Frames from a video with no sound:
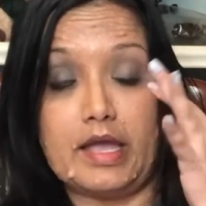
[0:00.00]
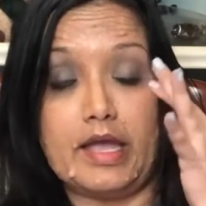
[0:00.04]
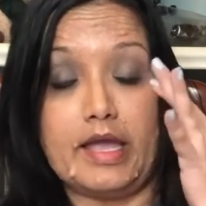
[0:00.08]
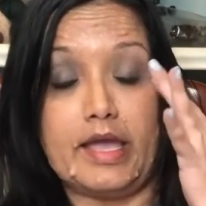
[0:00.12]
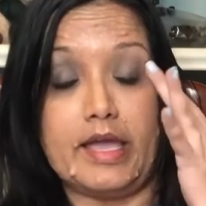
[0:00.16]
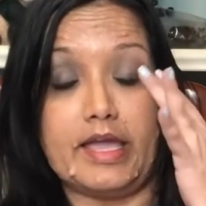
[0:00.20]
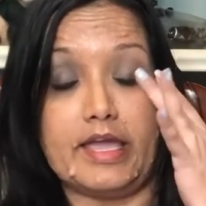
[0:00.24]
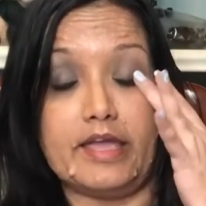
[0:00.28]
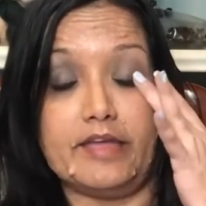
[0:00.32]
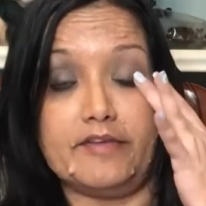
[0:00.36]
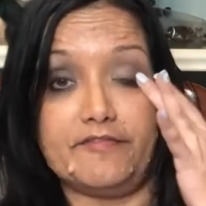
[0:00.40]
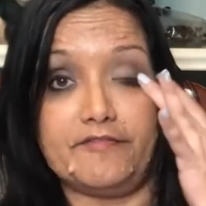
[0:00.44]

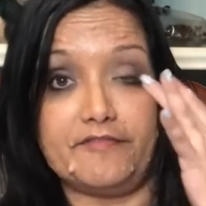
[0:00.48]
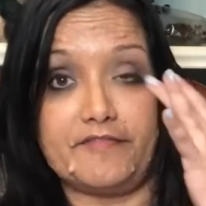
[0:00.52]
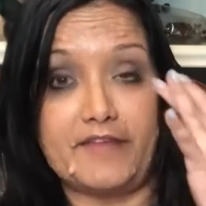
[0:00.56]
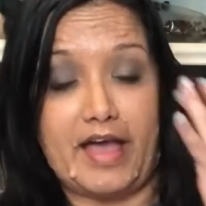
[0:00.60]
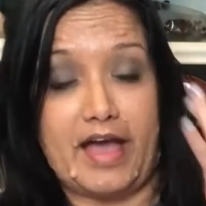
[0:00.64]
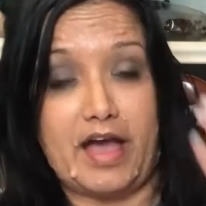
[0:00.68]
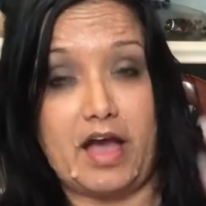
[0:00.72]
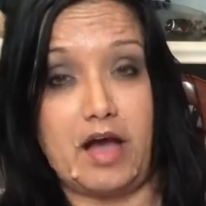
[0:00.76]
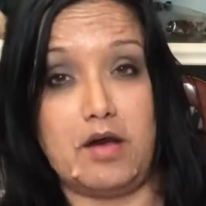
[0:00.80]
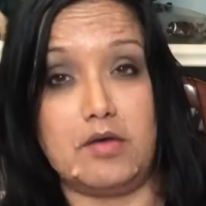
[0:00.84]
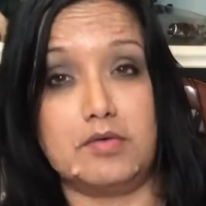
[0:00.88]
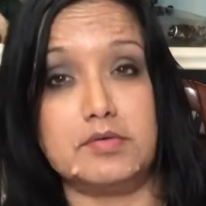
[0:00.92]
He
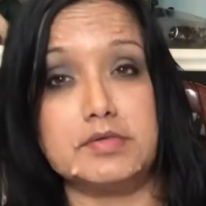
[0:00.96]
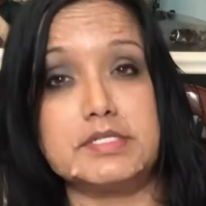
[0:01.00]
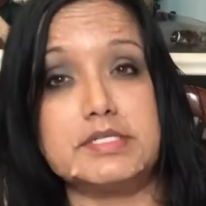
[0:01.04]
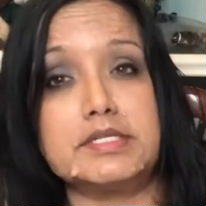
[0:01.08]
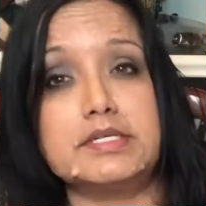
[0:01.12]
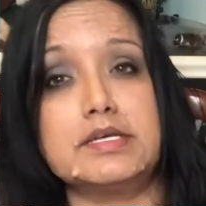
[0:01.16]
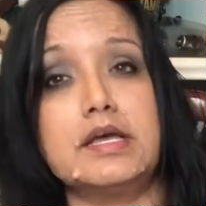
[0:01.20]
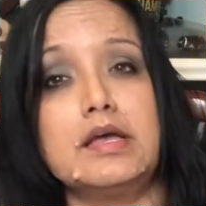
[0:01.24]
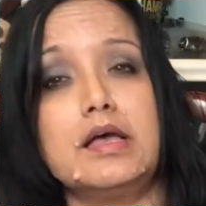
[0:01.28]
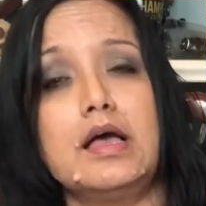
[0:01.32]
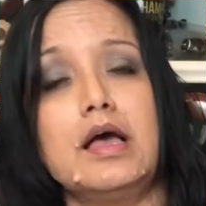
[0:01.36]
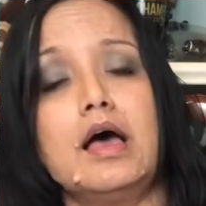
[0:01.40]
found
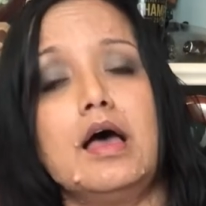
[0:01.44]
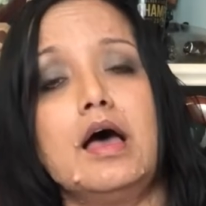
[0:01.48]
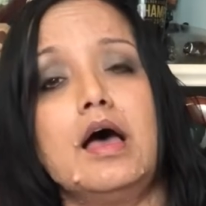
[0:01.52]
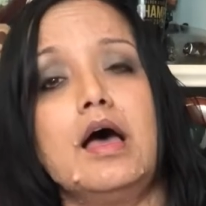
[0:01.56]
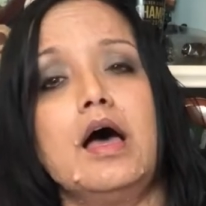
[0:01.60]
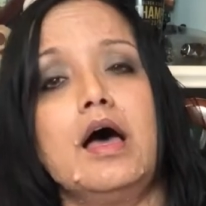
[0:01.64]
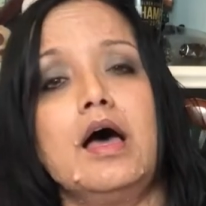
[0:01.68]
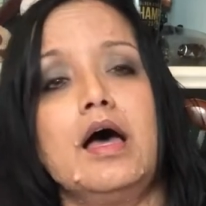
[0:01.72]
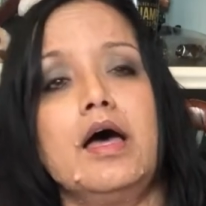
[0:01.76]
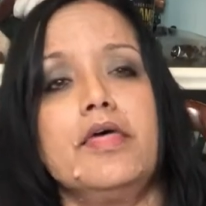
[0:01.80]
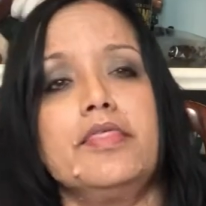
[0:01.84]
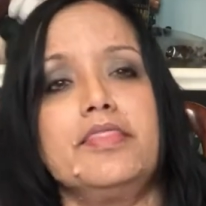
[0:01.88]

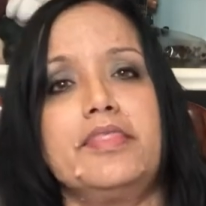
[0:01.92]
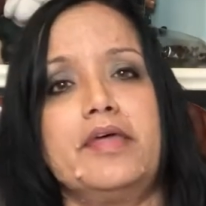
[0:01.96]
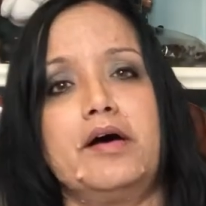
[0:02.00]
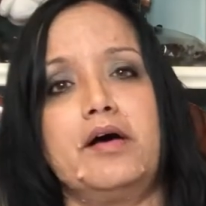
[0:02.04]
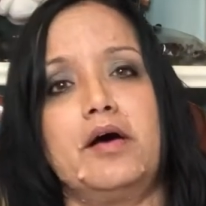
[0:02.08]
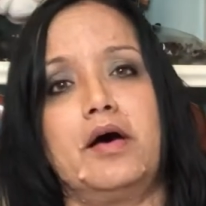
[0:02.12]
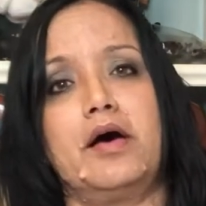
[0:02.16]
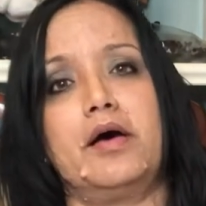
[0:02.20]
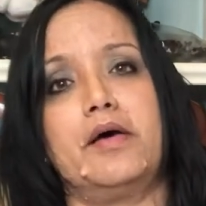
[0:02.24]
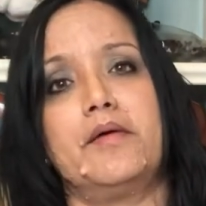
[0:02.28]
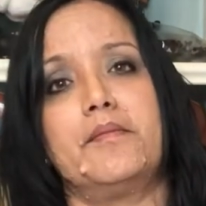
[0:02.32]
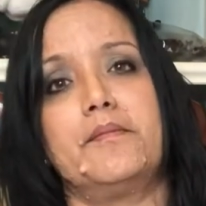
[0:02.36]

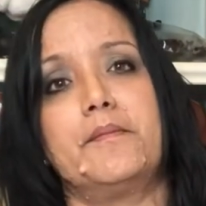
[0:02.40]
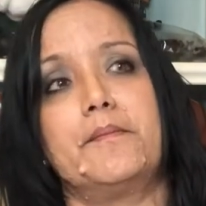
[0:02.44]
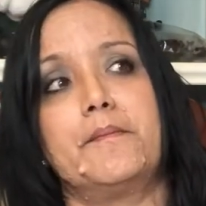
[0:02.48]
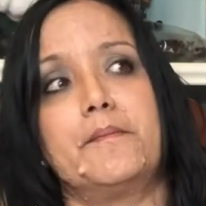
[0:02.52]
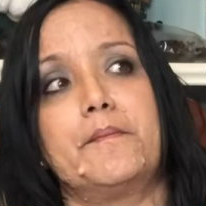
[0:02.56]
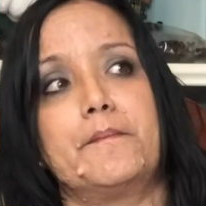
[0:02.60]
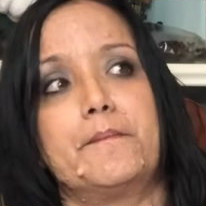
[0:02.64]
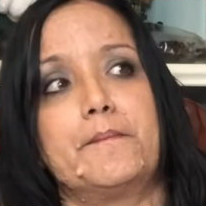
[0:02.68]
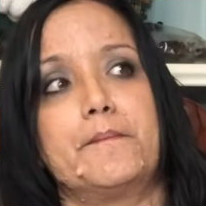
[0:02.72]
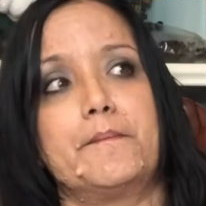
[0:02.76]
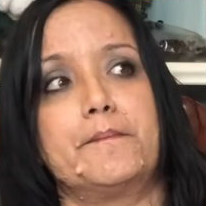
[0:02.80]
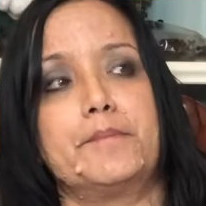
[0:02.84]
the
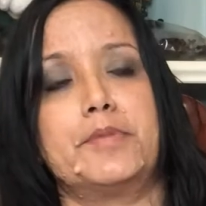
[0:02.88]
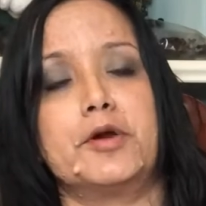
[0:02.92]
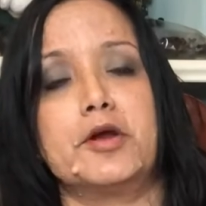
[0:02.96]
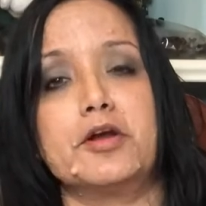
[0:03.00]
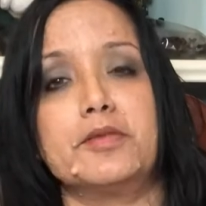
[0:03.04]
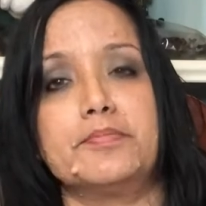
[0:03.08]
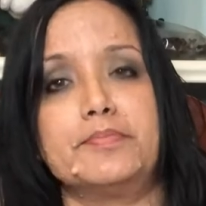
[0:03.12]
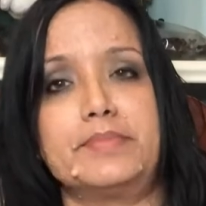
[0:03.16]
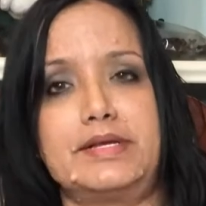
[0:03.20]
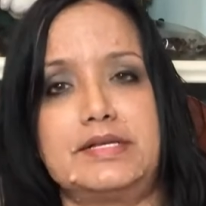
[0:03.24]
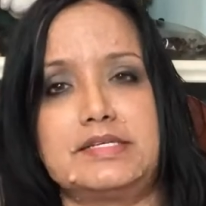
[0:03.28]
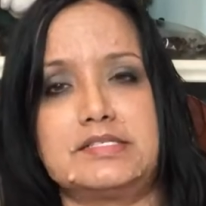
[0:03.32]

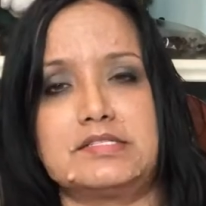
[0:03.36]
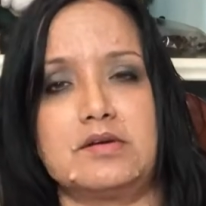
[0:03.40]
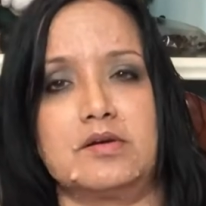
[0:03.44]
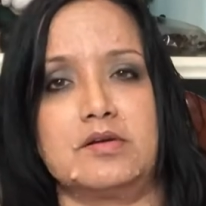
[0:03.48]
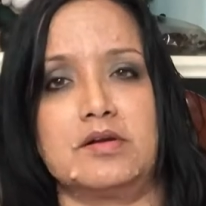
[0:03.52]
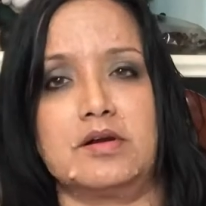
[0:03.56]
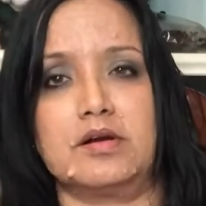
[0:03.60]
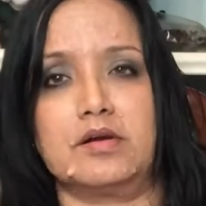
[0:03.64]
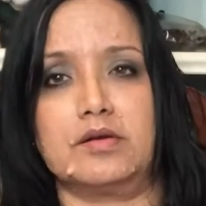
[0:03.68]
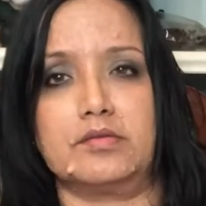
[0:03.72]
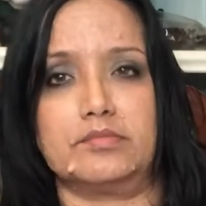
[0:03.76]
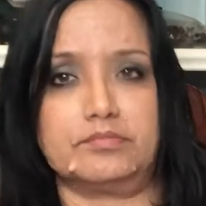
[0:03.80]
purpose,
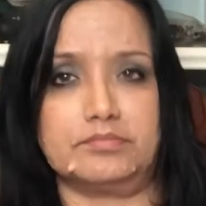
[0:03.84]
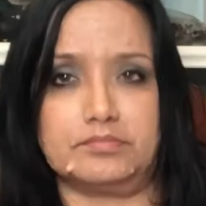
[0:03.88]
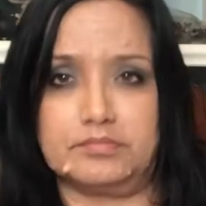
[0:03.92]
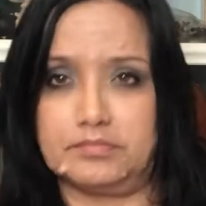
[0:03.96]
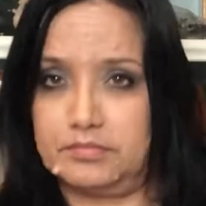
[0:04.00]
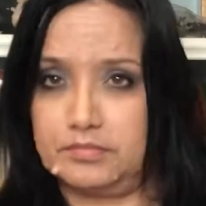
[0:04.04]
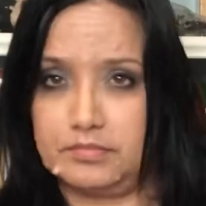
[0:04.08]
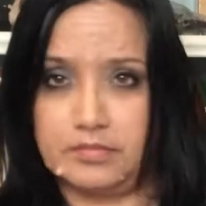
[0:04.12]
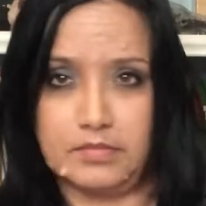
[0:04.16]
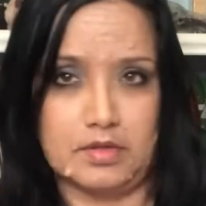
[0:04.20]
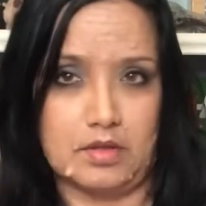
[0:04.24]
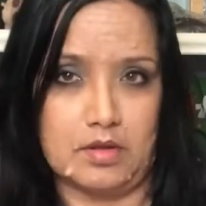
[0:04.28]
or
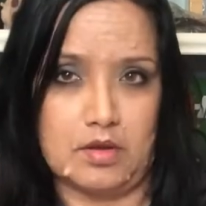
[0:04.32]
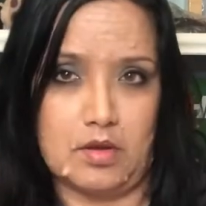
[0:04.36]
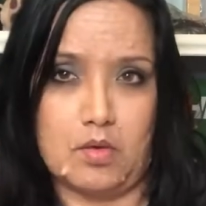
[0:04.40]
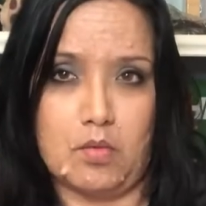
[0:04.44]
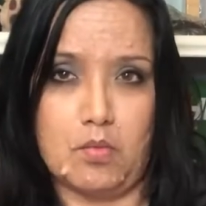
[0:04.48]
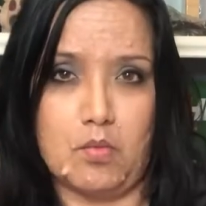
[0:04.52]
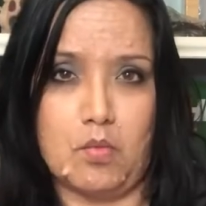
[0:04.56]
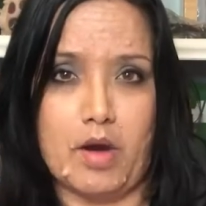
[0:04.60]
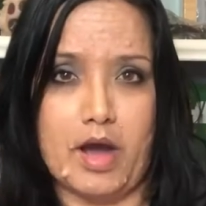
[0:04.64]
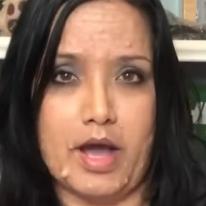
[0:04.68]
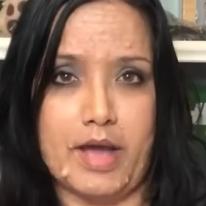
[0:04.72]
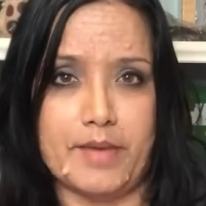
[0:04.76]

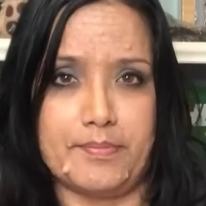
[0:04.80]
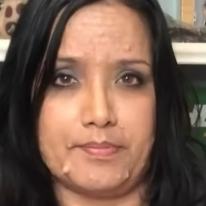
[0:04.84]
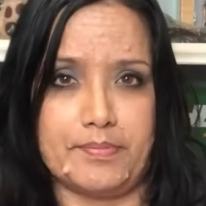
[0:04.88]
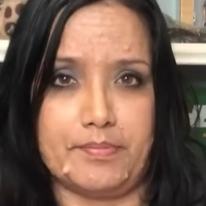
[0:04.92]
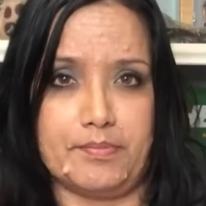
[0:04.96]
why